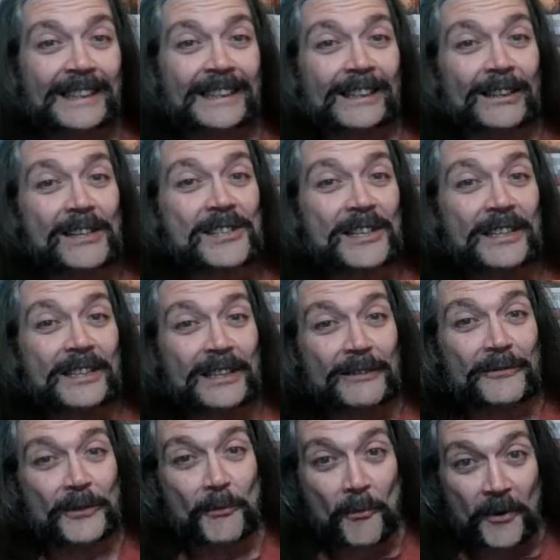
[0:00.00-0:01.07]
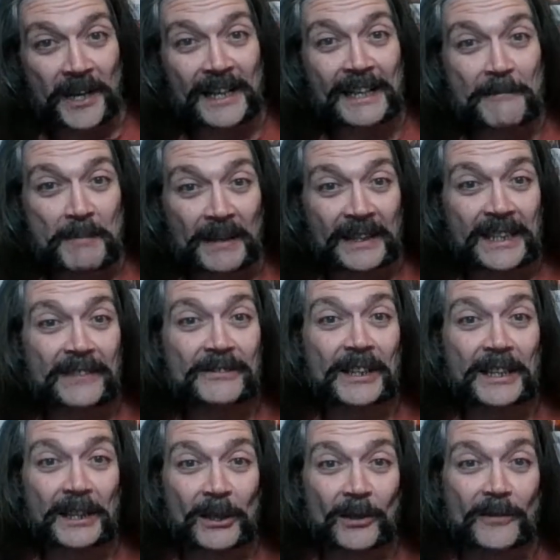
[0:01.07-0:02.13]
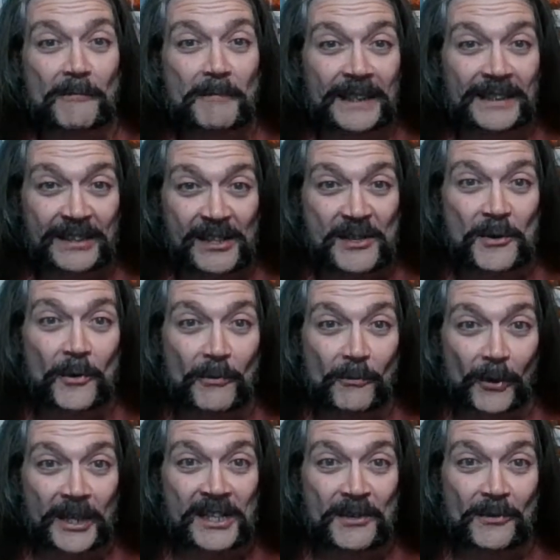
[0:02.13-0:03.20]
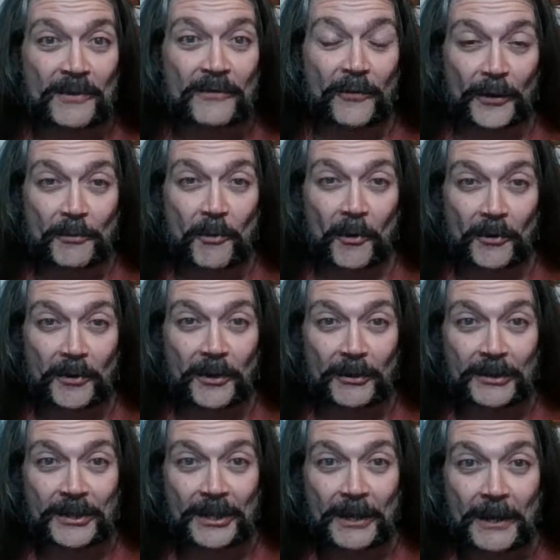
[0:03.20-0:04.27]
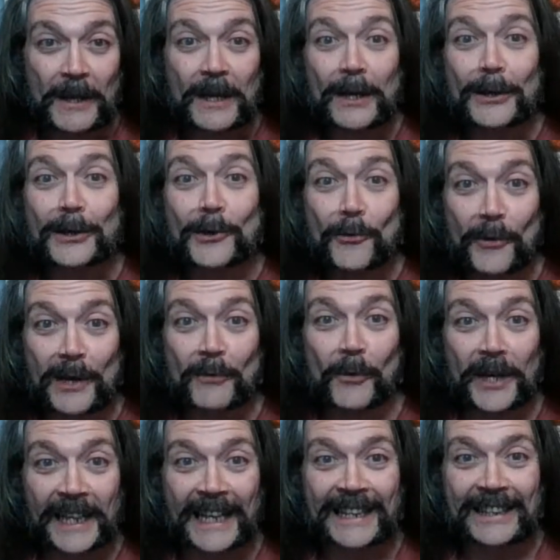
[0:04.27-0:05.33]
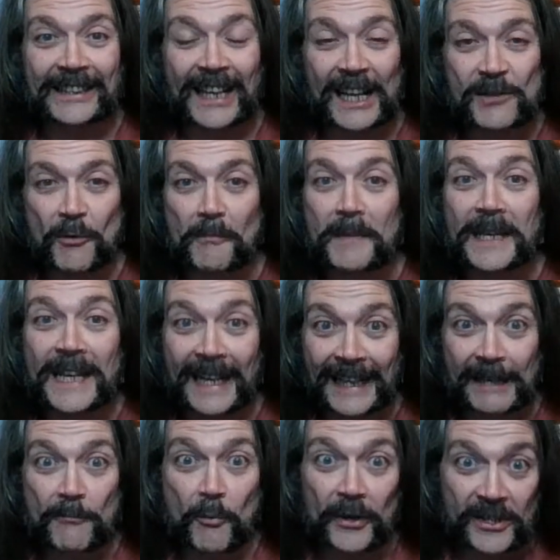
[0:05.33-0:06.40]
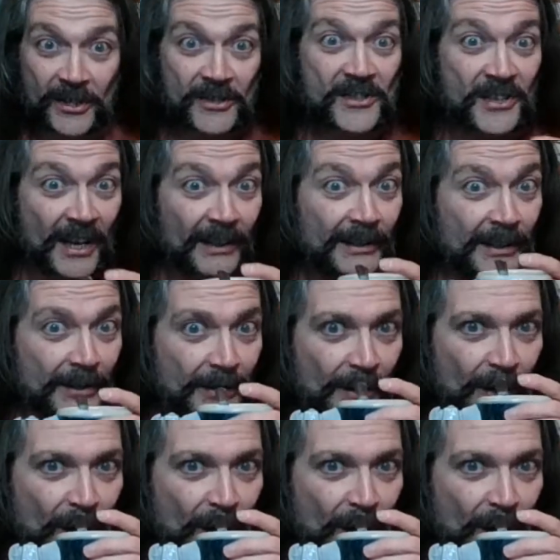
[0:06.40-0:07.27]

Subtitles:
honestly, if you really believe that the government is doing what he's doing for your own good, you really want to get in touch with me. I got a bridge to sell you.